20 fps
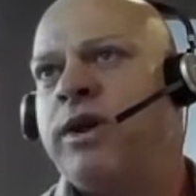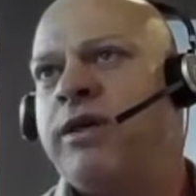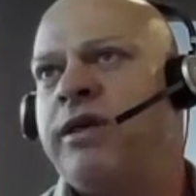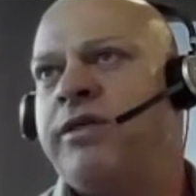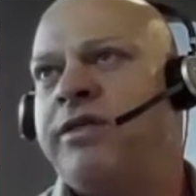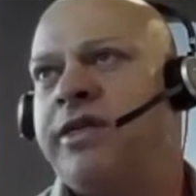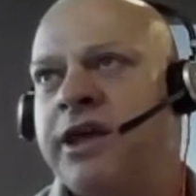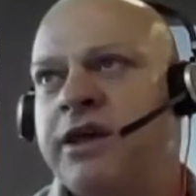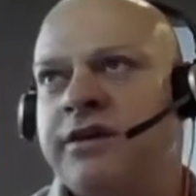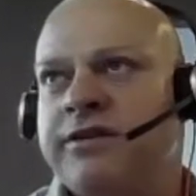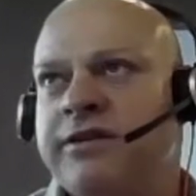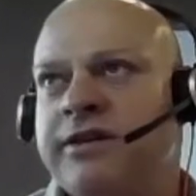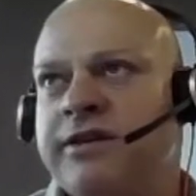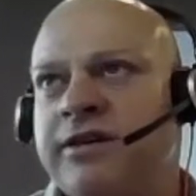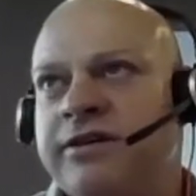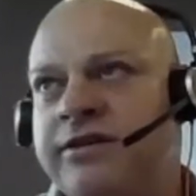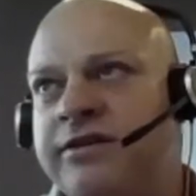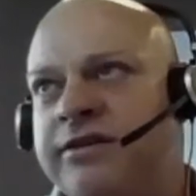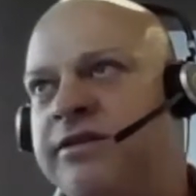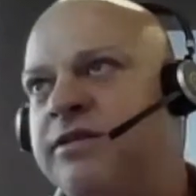of the things
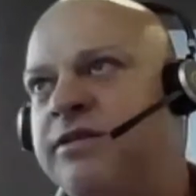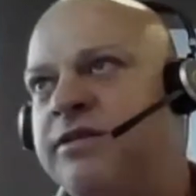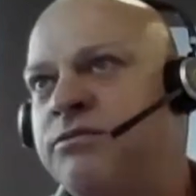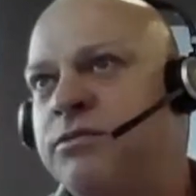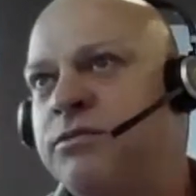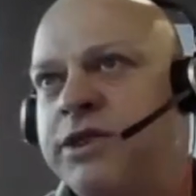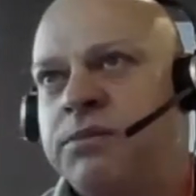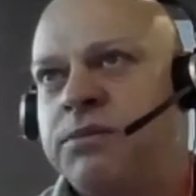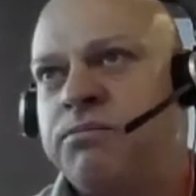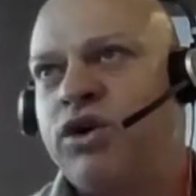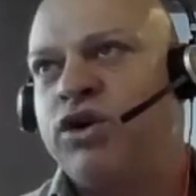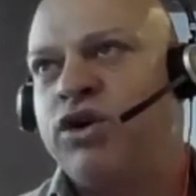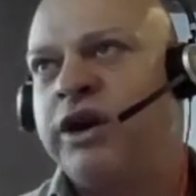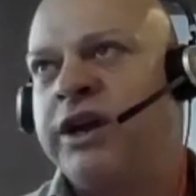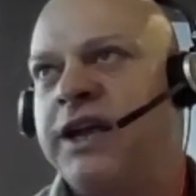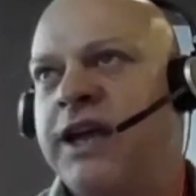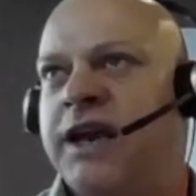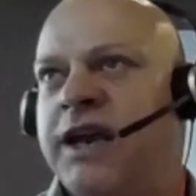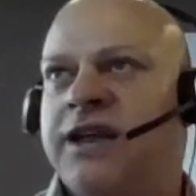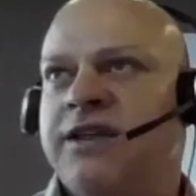is with the
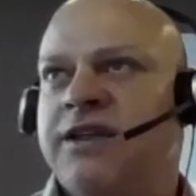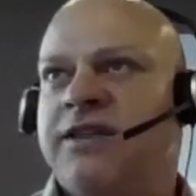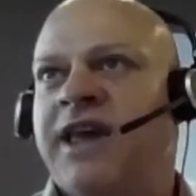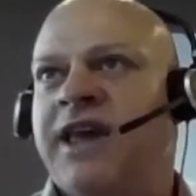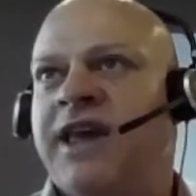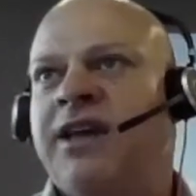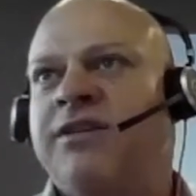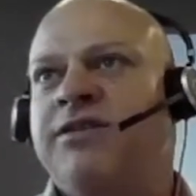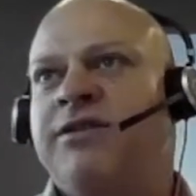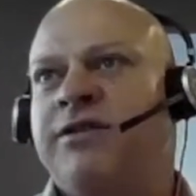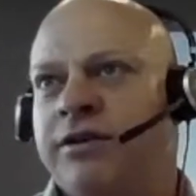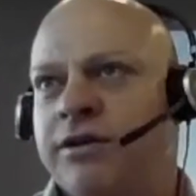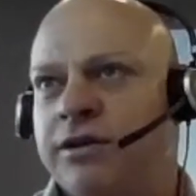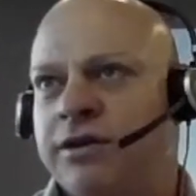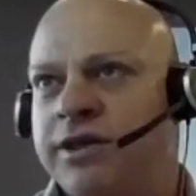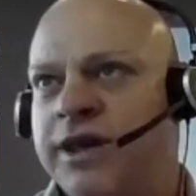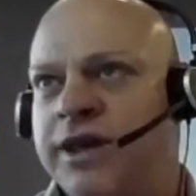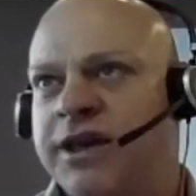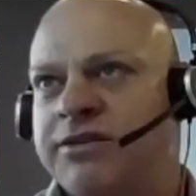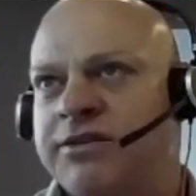modelling getting down
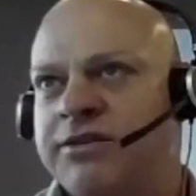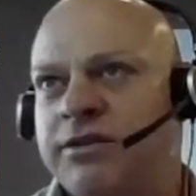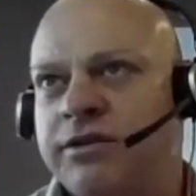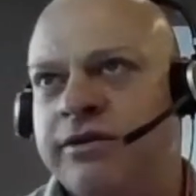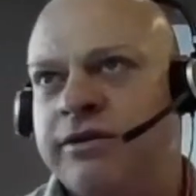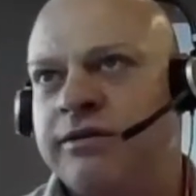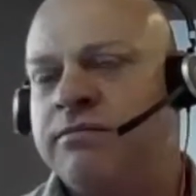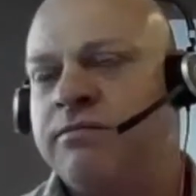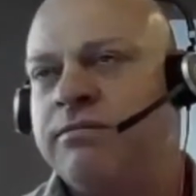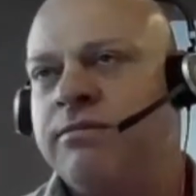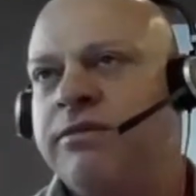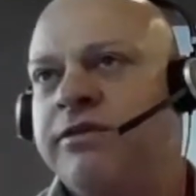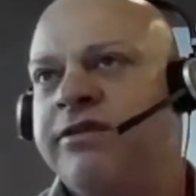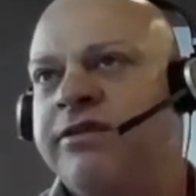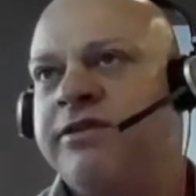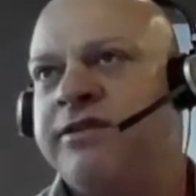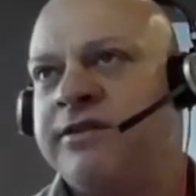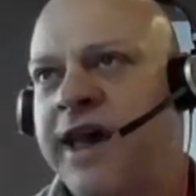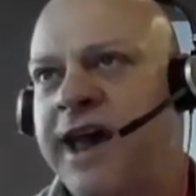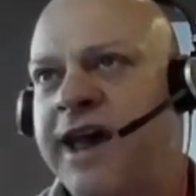to that sort of
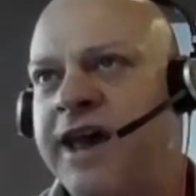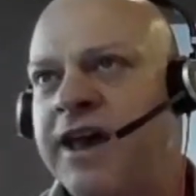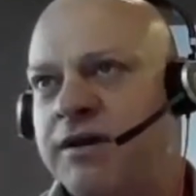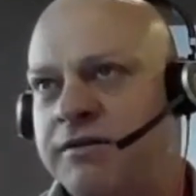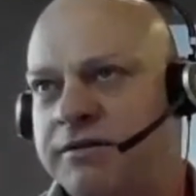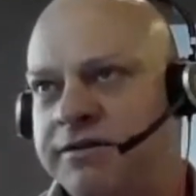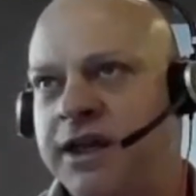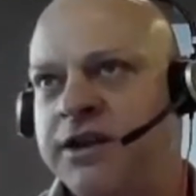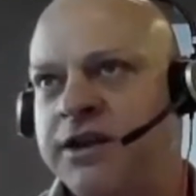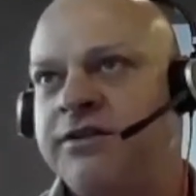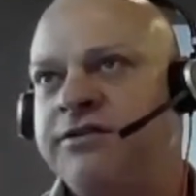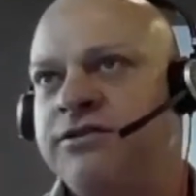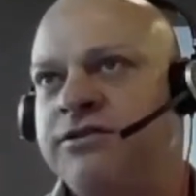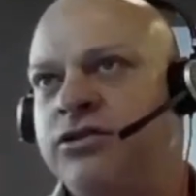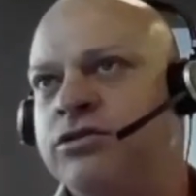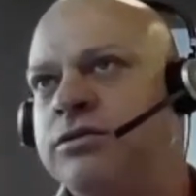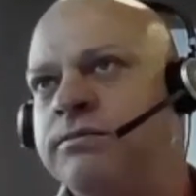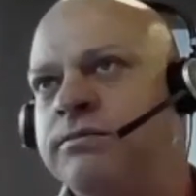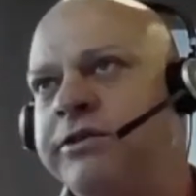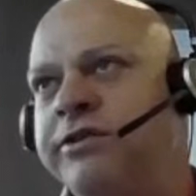scale of
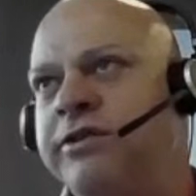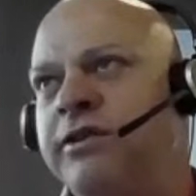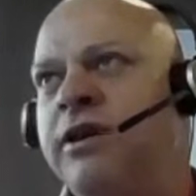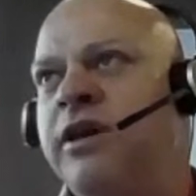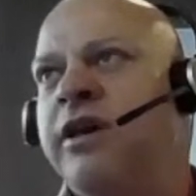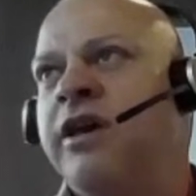thunderstorms,